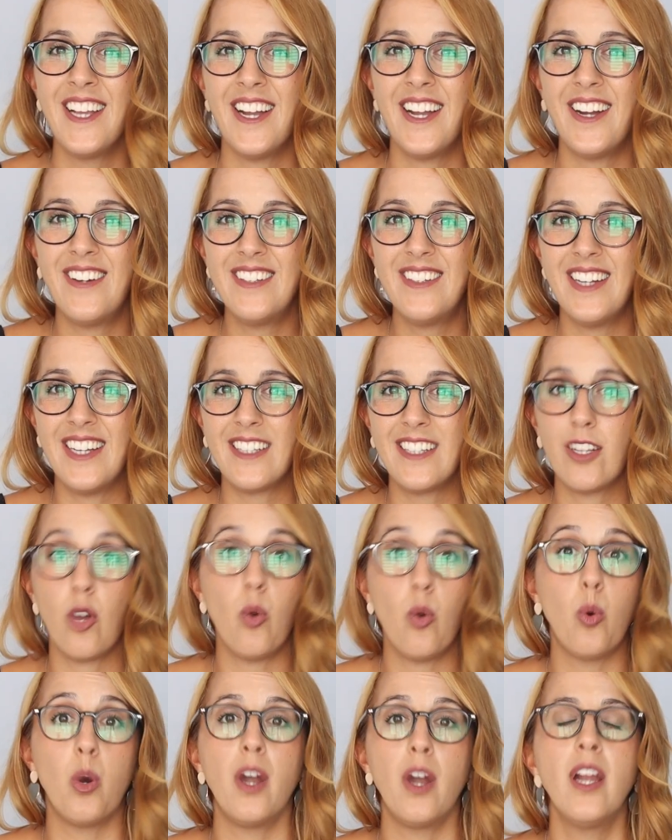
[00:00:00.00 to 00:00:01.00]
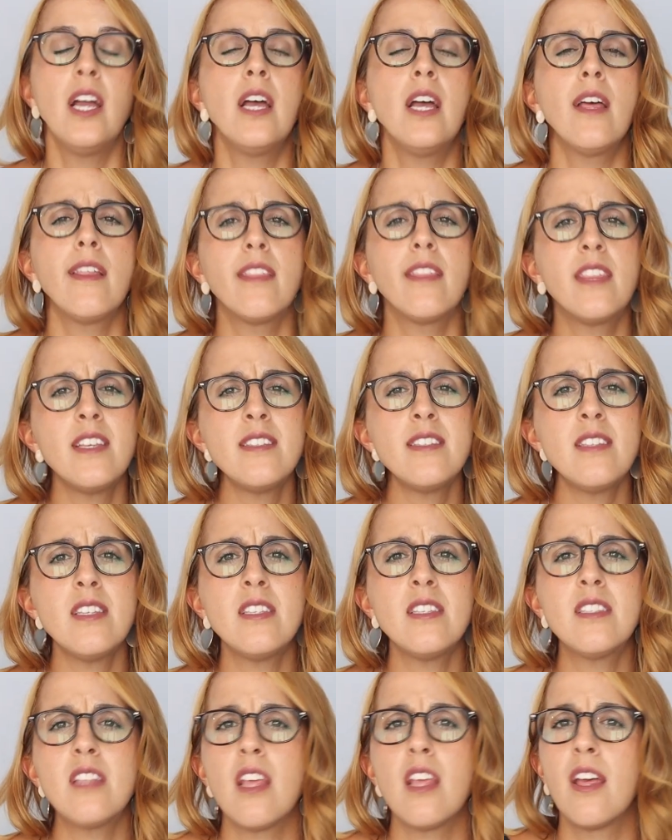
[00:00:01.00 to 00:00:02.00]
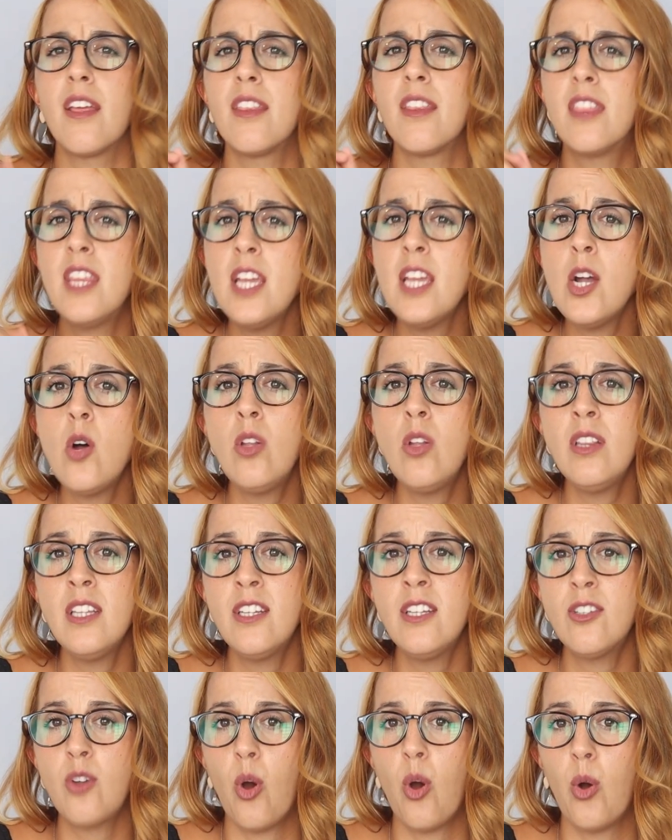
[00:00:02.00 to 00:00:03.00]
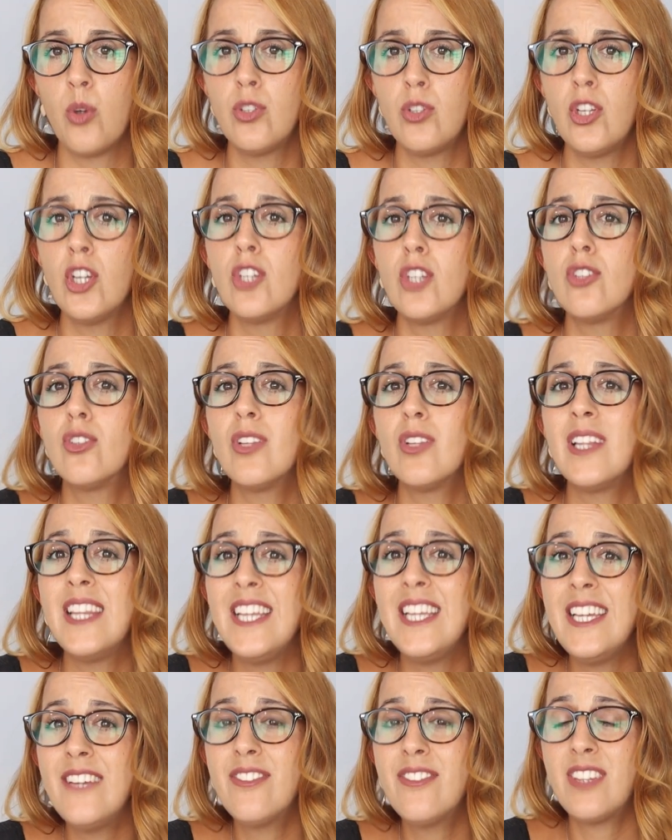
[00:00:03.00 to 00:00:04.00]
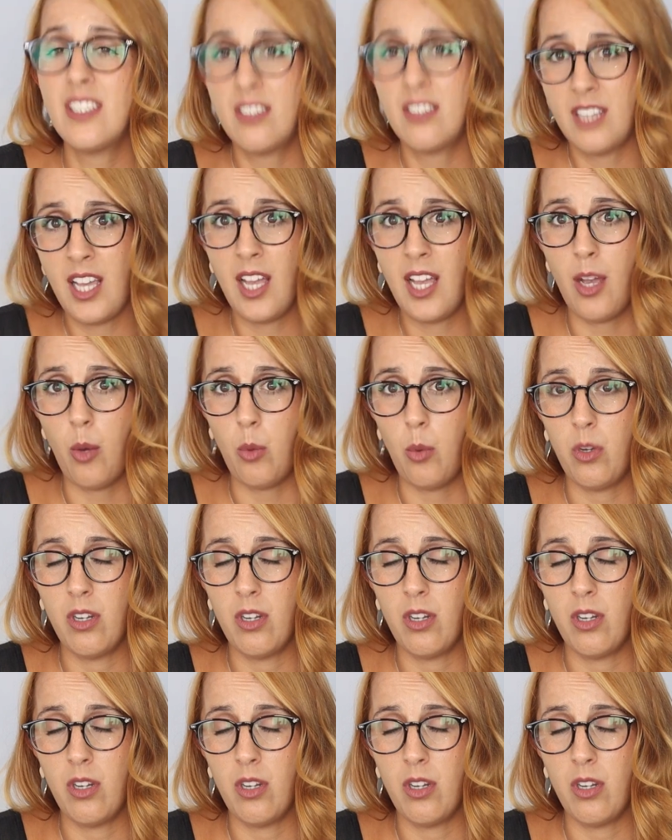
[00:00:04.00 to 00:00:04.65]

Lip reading: All right. Or this is the only road to leave the town.